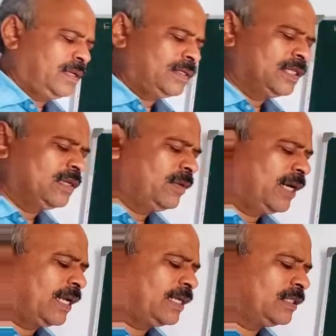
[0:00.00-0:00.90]
sigma
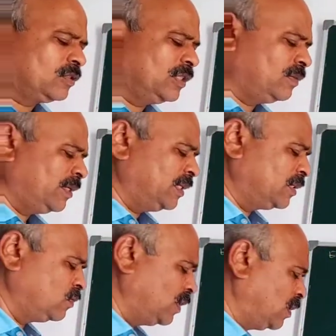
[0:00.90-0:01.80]
r raised to n
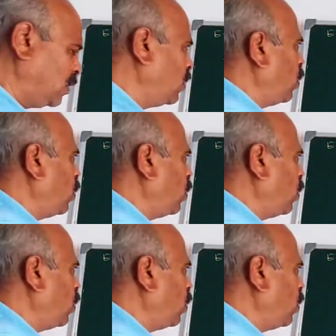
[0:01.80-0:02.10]
minus 1.